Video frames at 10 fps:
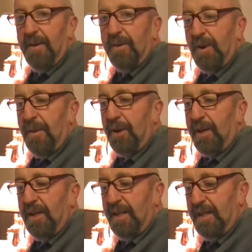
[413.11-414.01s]

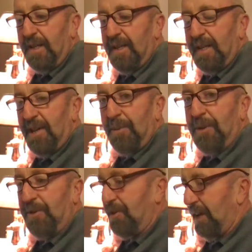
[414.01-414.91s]
Cranbrook.
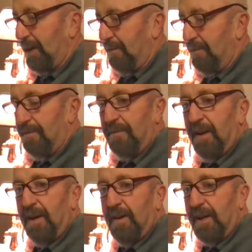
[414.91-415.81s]
Lethbridge is like
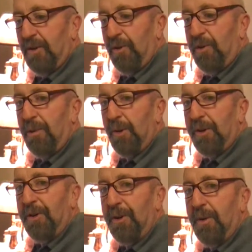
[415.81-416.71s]
close to the
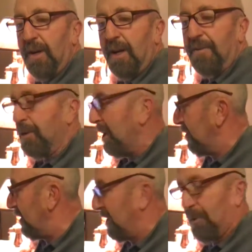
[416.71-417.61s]
border too of the
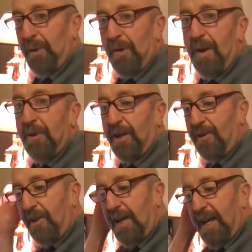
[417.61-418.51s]
U.S. That's where Cranbrook
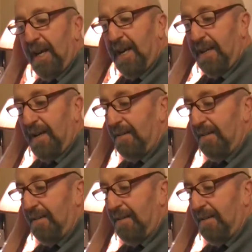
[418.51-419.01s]
is. And